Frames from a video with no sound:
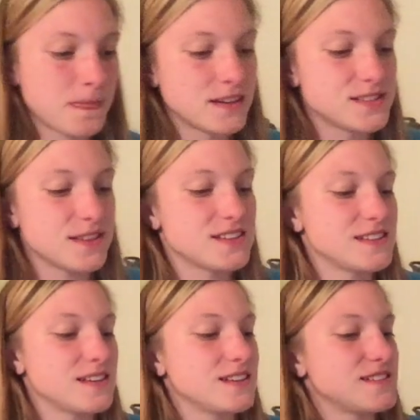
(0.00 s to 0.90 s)
So this
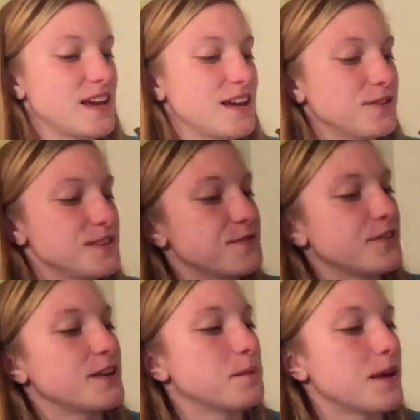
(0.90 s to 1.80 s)
is Henry's
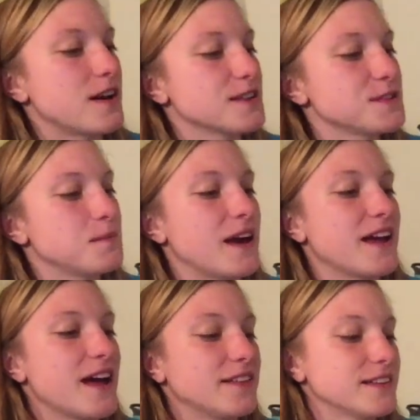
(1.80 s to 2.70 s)
Freedom Box by
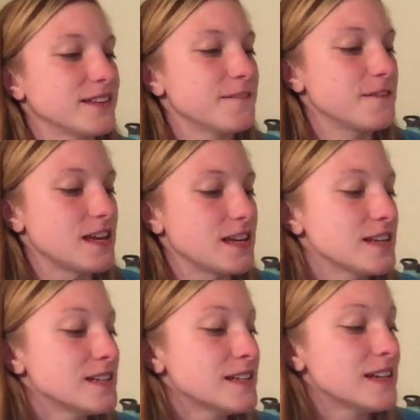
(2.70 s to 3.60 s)
Ellen Levine
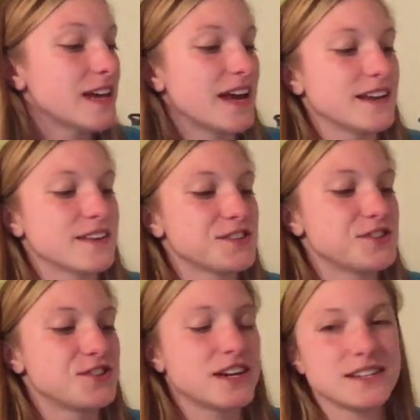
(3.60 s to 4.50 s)
and
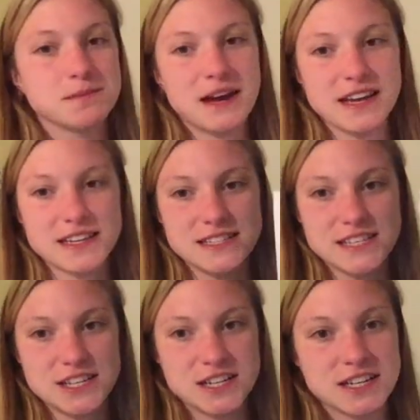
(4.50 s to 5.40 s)
illustrated by
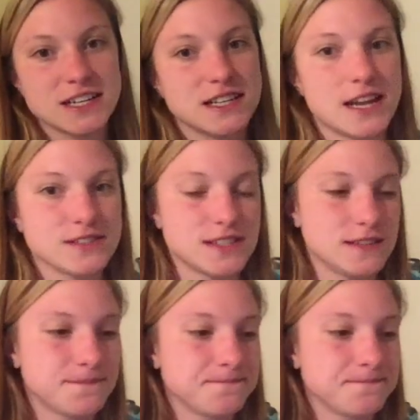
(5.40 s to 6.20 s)
Kadir Nelson.